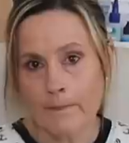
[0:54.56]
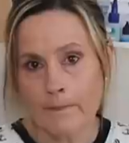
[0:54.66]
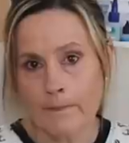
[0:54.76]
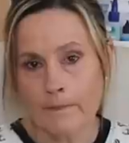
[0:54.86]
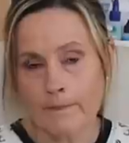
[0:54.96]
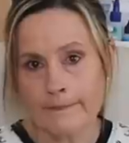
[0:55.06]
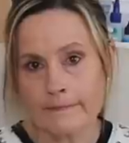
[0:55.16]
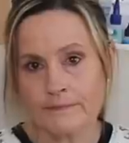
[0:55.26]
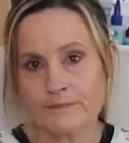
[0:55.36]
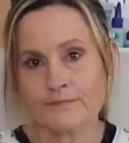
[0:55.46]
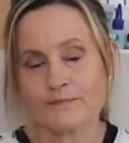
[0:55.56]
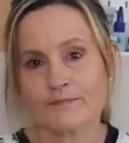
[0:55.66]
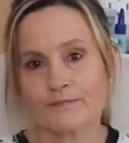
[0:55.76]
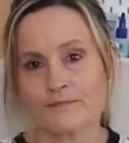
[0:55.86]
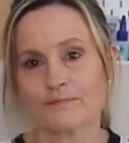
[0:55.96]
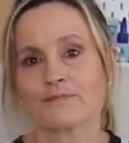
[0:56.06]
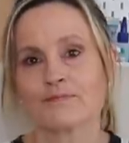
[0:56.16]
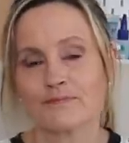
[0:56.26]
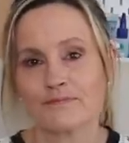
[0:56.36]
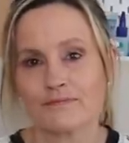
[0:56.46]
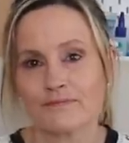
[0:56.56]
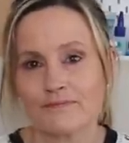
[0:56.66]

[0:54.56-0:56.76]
(no one is talking)